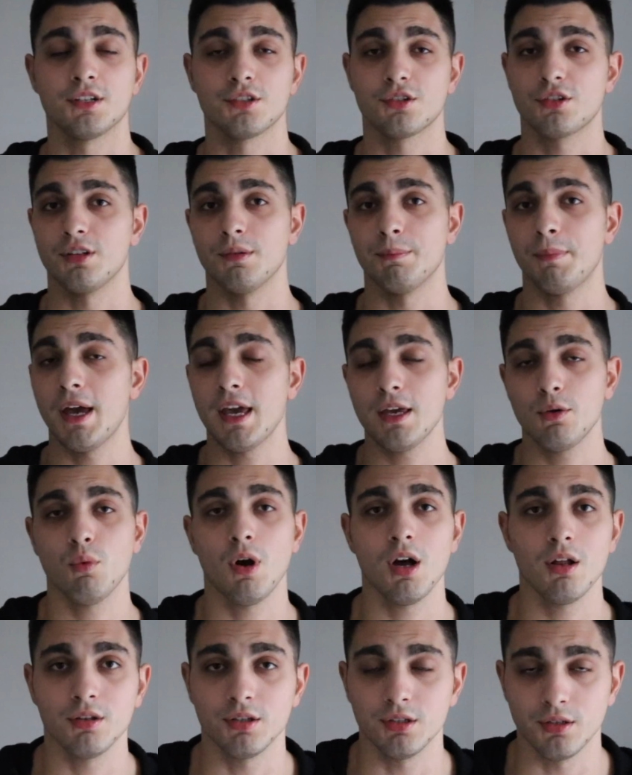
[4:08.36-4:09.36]
is going to pay
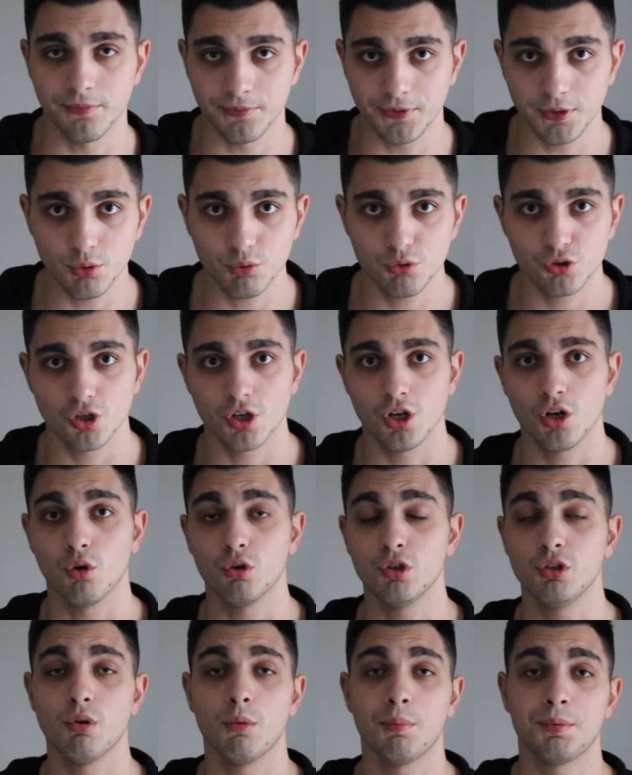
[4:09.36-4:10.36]
well in the future,
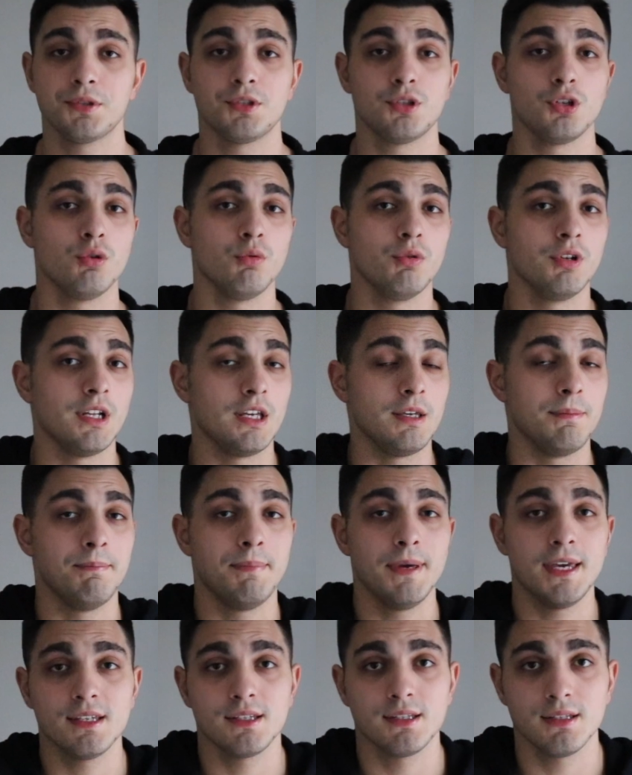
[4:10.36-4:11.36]
or you are pursuing a
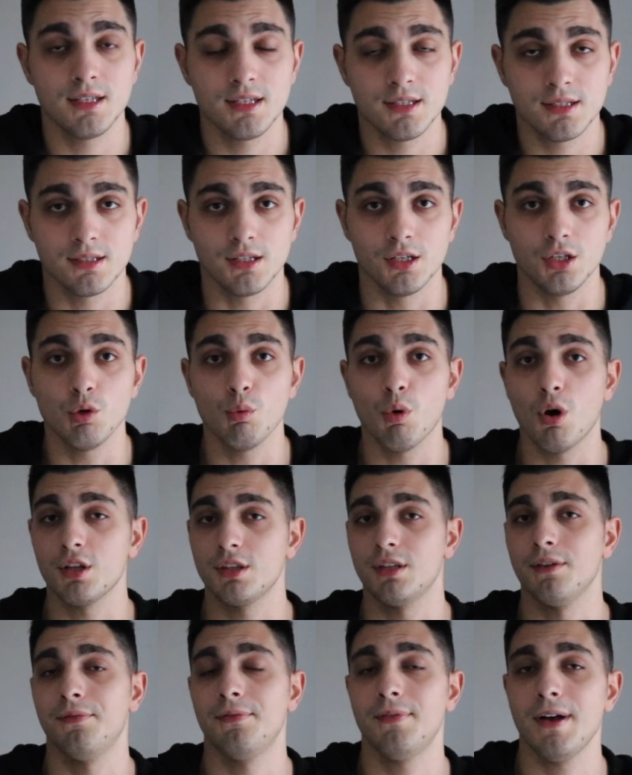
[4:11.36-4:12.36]
business that you are
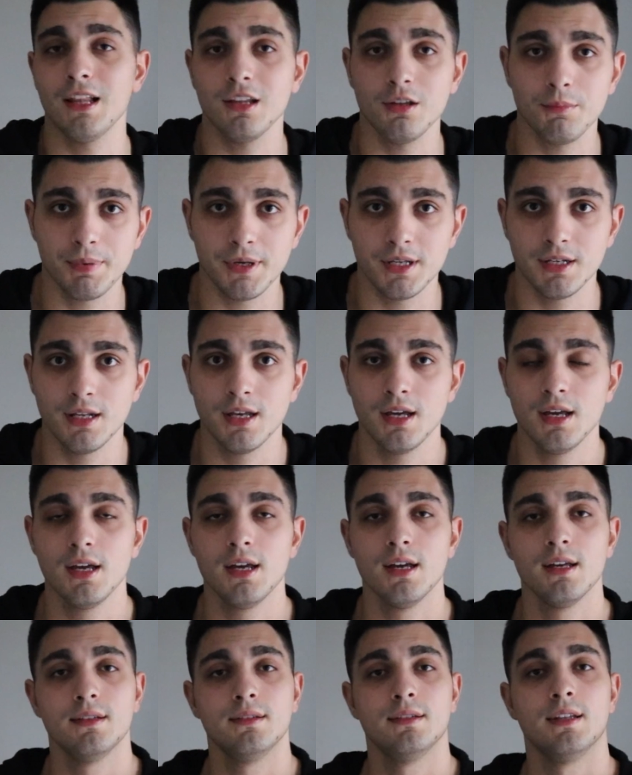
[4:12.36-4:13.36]
developing,
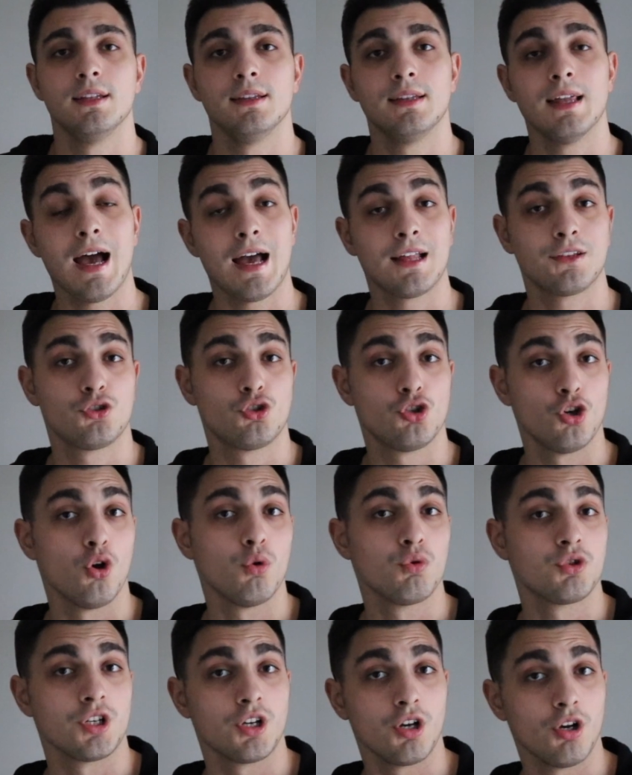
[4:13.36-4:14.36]
then that
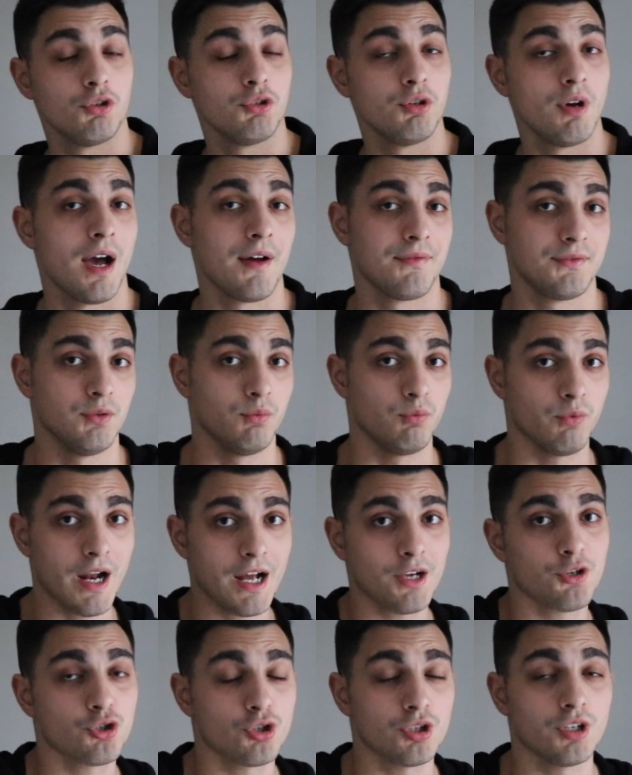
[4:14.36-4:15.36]
shows a girl you have
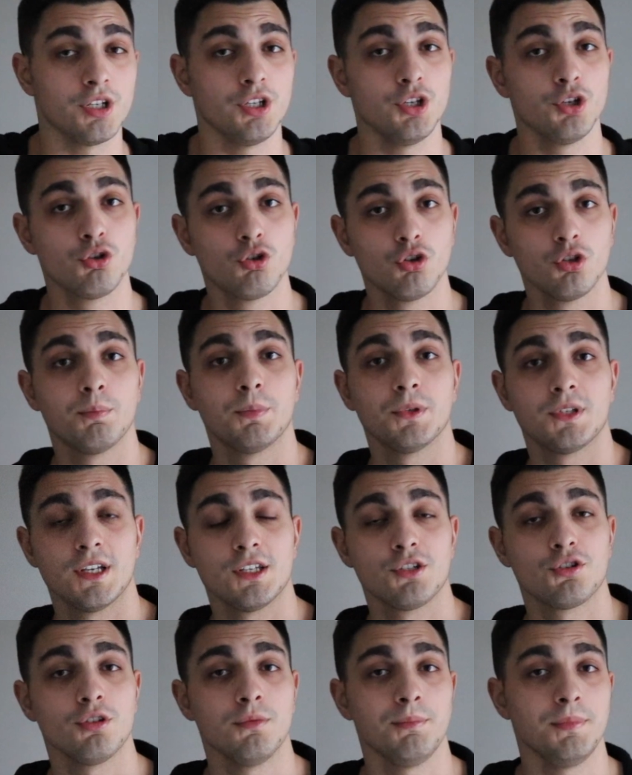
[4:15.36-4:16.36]
direction and you could
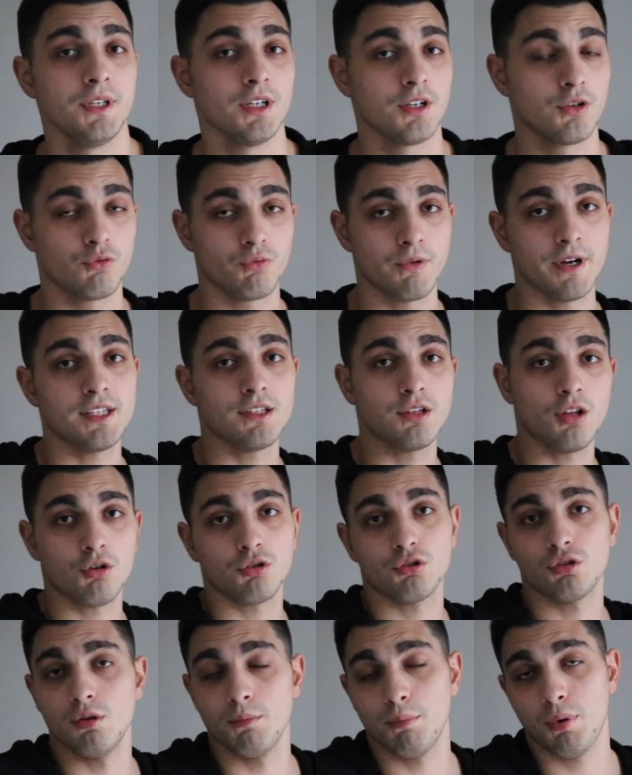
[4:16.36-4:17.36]
potentially be a great
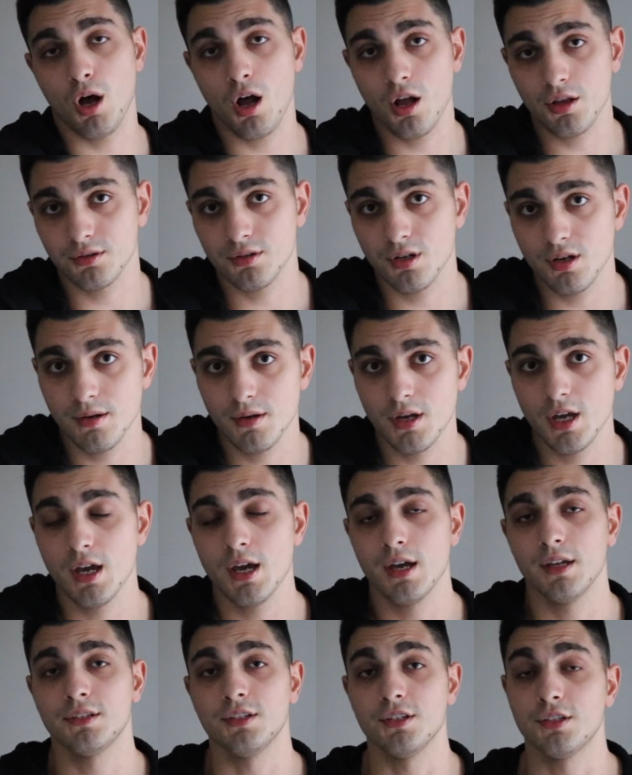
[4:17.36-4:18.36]
long-term partner
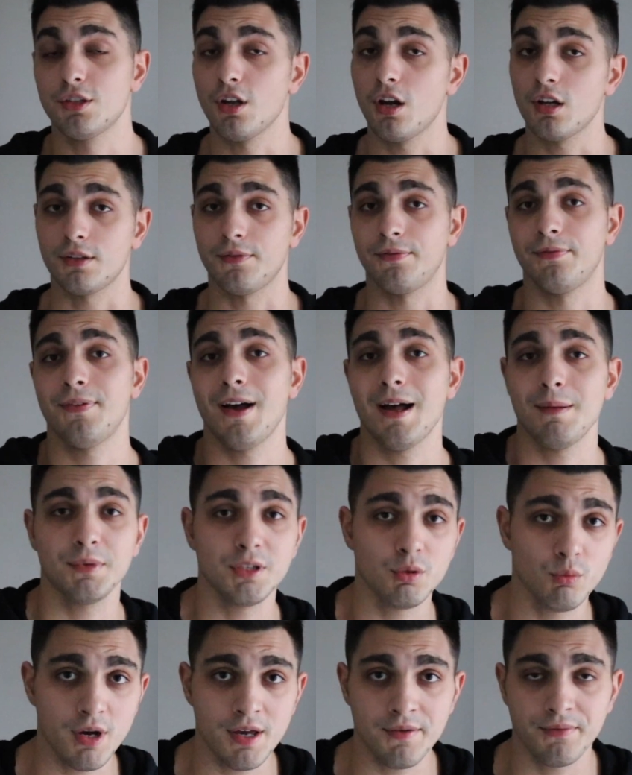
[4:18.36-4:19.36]
to start a
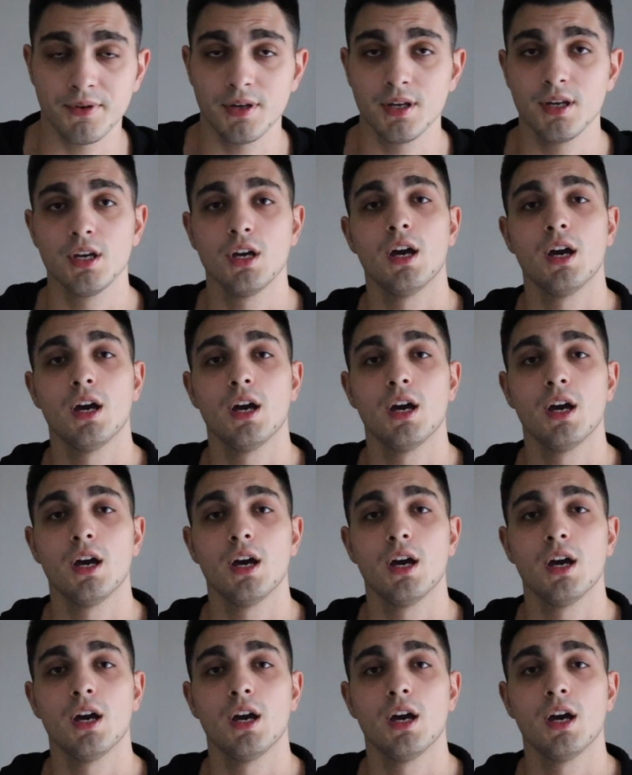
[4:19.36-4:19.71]
family with.